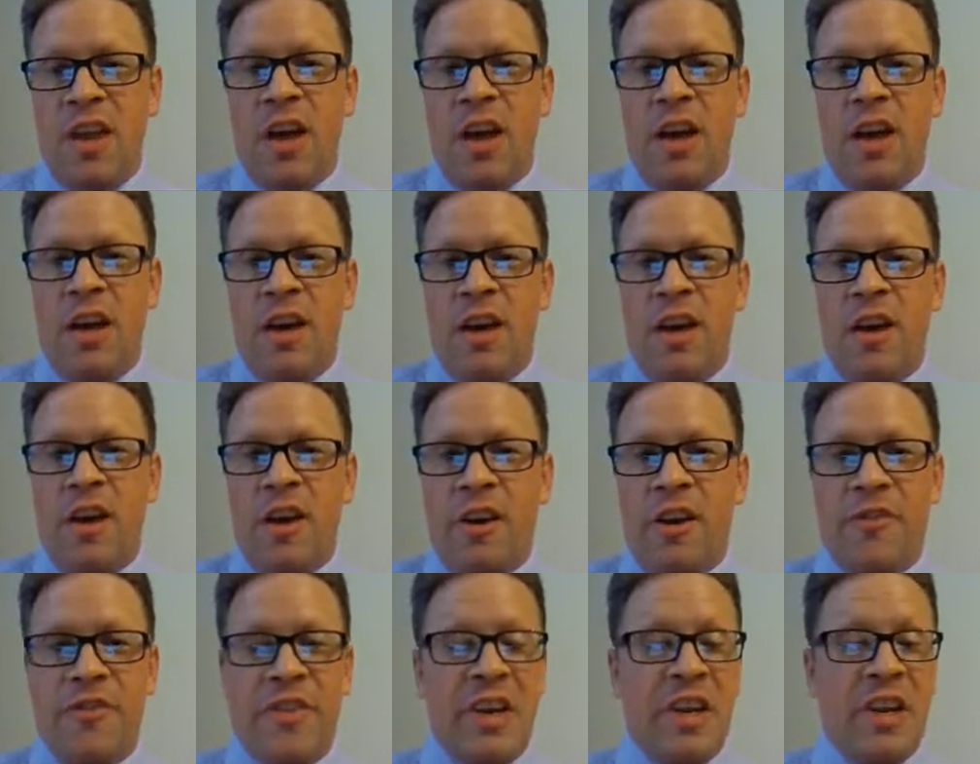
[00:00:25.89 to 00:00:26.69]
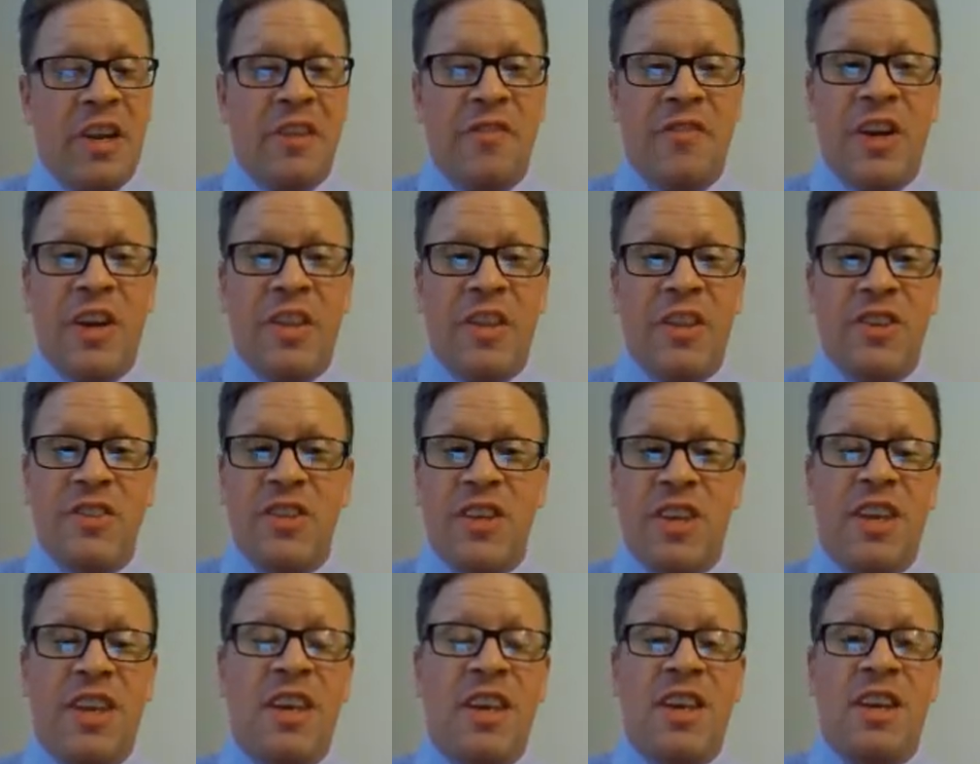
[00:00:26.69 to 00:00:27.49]
Our founding fathers,
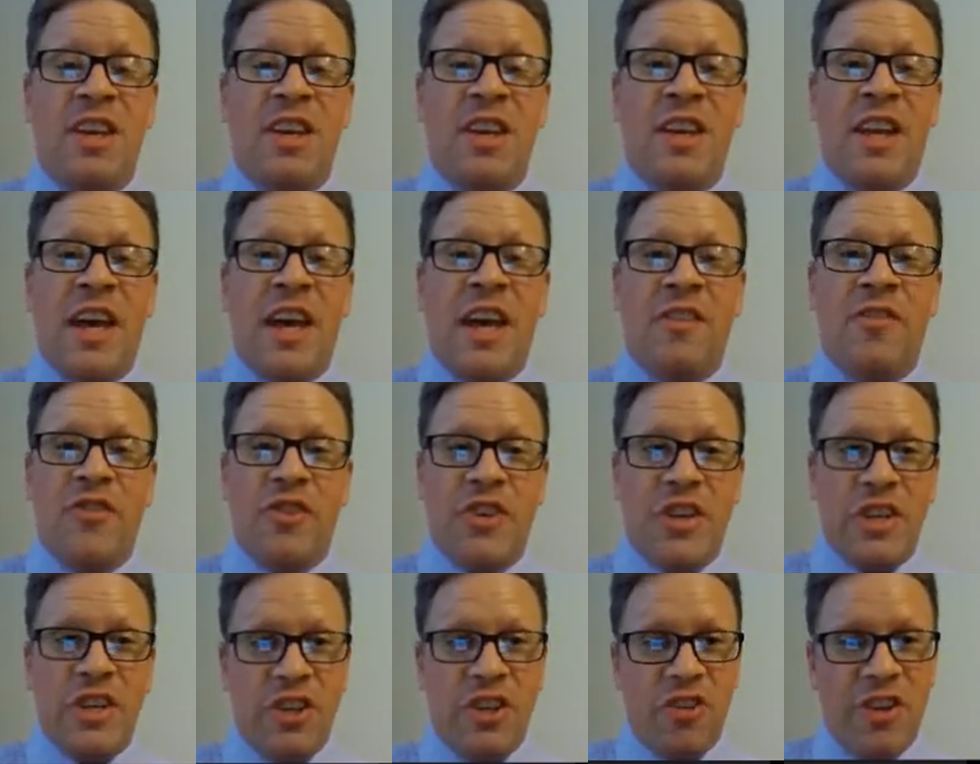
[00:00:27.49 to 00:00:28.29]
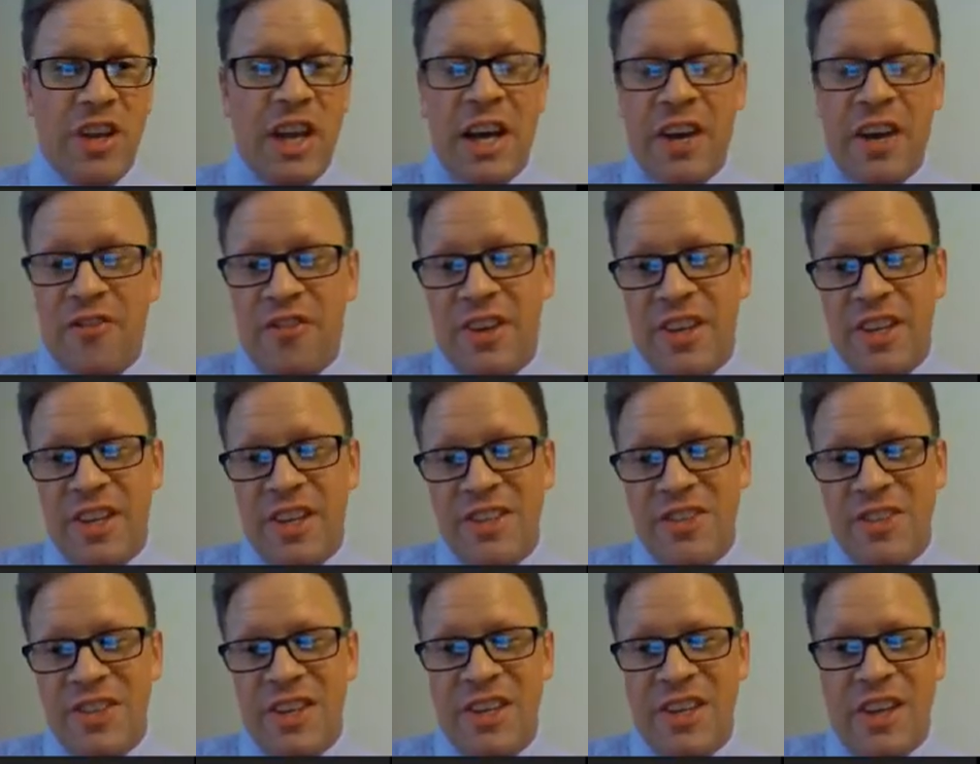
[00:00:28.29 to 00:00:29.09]
again, had very little
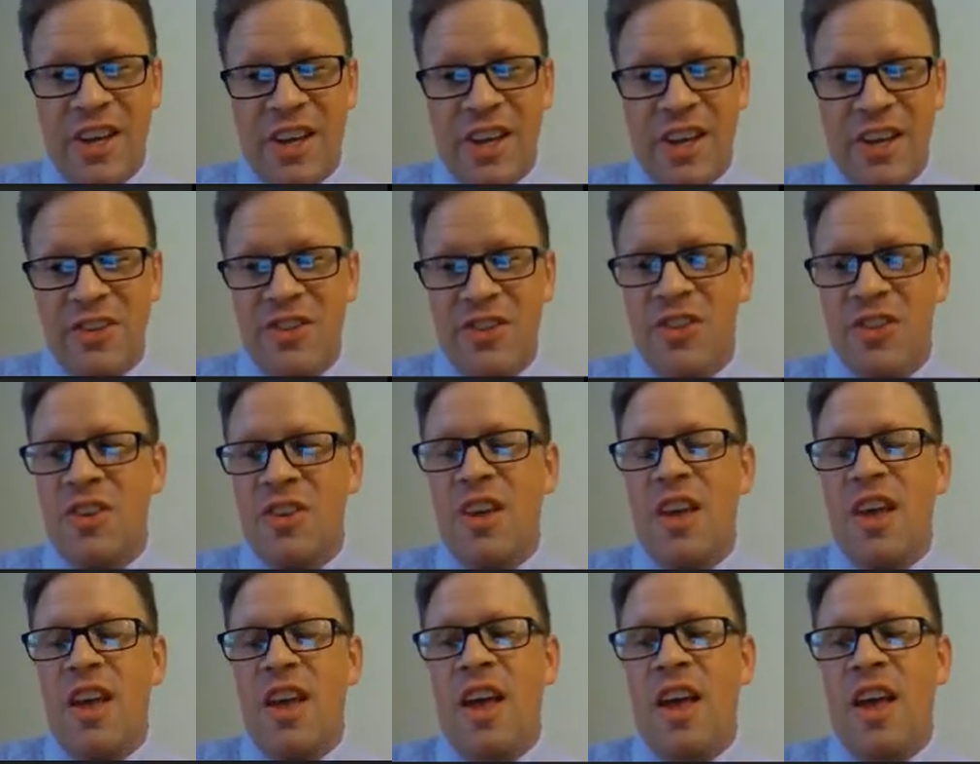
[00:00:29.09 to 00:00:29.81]
confidence in us.